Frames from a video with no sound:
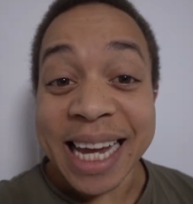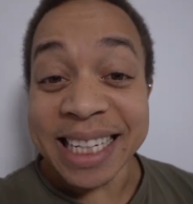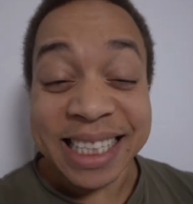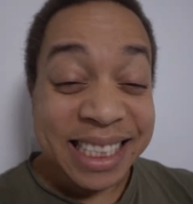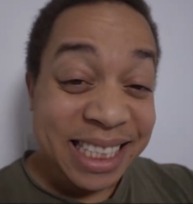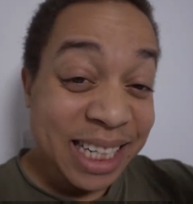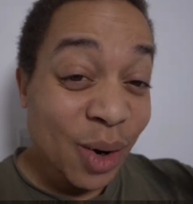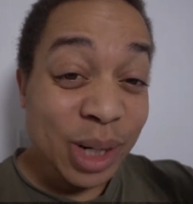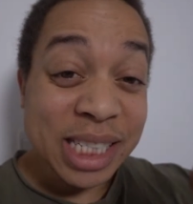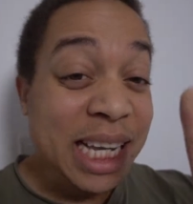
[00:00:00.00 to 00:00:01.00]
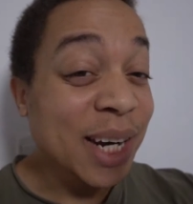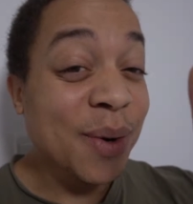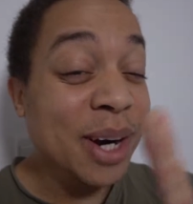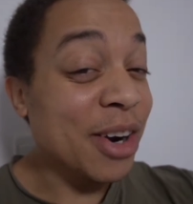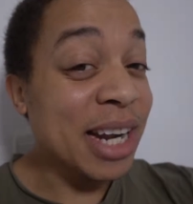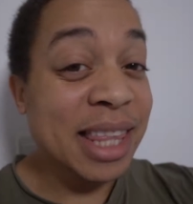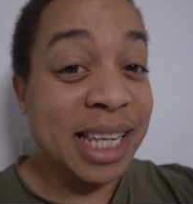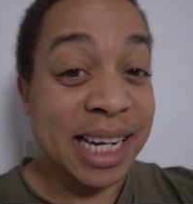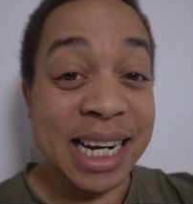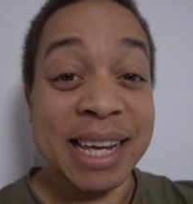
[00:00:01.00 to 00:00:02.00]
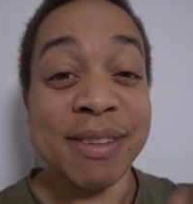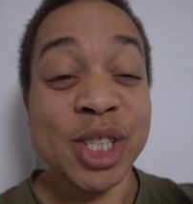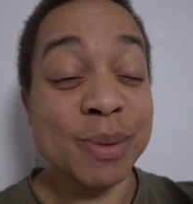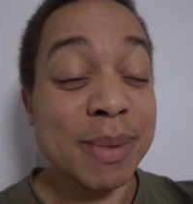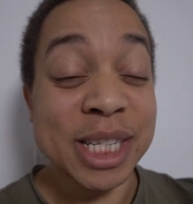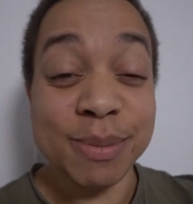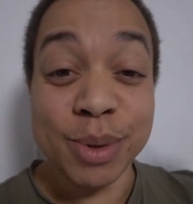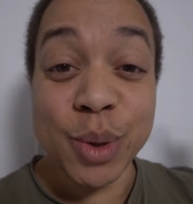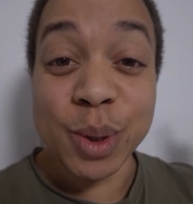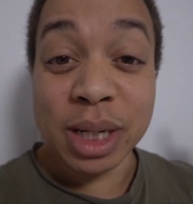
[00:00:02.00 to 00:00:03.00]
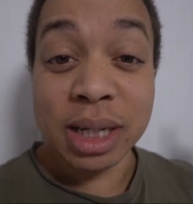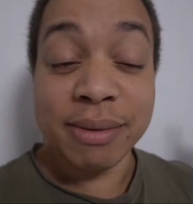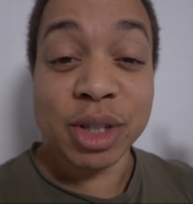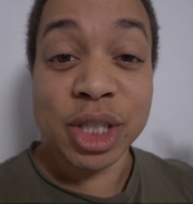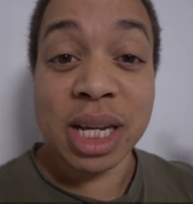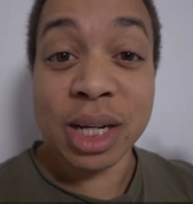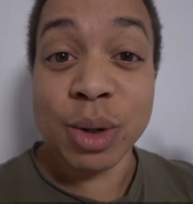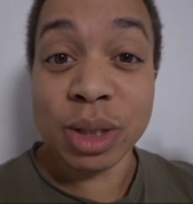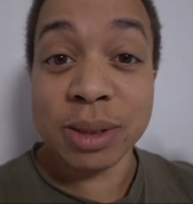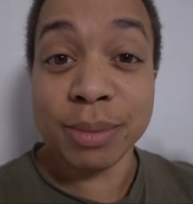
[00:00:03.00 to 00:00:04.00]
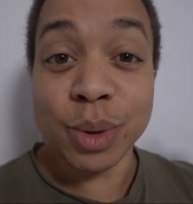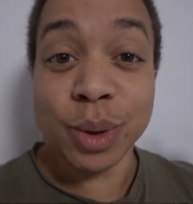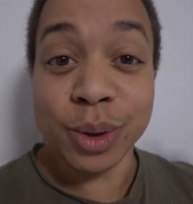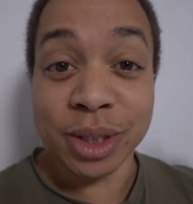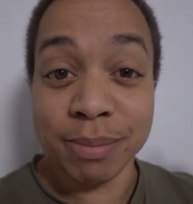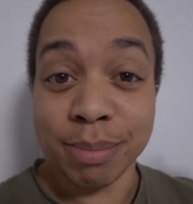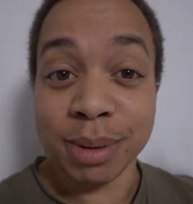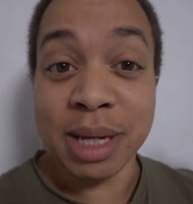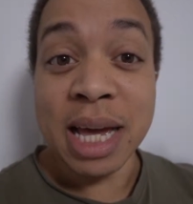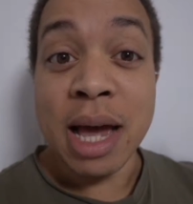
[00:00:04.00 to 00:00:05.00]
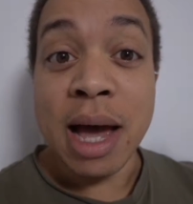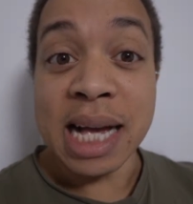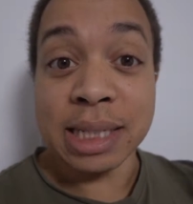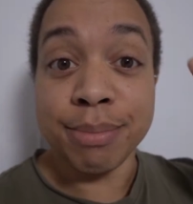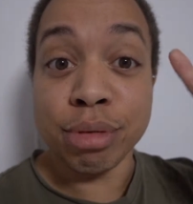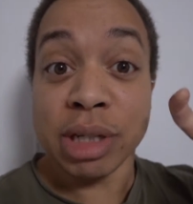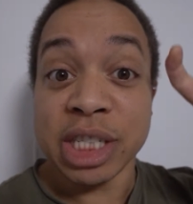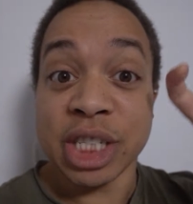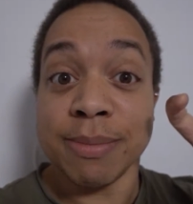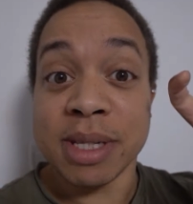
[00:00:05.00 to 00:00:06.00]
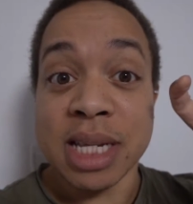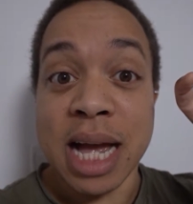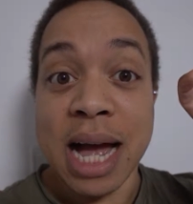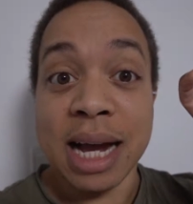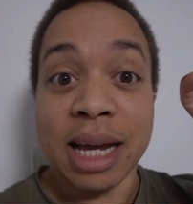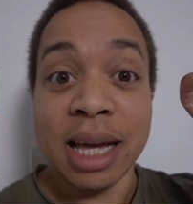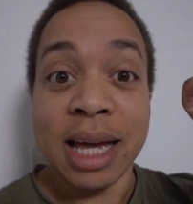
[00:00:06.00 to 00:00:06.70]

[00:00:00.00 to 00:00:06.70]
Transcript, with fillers: I didn't order takeaway or anything. And I even just made some noodle, even just like cooked some noodles up as a pre-gym snack.